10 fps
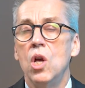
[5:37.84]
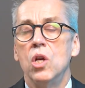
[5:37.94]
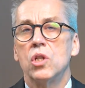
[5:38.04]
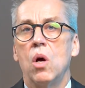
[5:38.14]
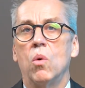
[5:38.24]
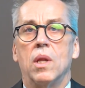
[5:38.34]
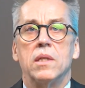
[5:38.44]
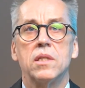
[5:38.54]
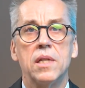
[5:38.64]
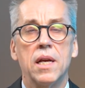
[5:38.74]
So
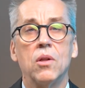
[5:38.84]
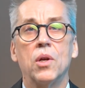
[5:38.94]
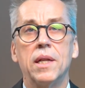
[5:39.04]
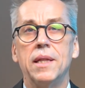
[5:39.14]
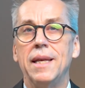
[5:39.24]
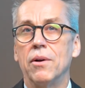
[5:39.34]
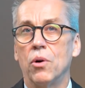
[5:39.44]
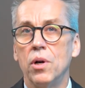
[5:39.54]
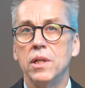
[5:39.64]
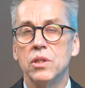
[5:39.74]
let's take a look at the
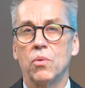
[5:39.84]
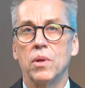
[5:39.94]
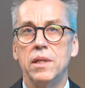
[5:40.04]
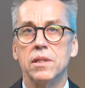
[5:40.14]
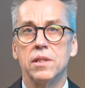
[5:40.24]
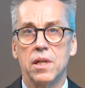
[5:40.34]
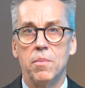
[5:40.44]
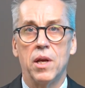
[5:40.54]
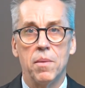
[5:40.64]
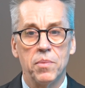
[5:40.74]
earnings releases
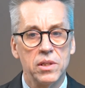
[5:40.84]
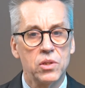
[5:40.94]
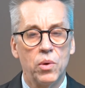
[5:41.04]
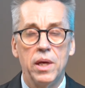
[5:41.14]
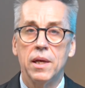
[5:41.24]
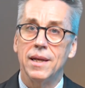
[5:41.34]
coming up this week.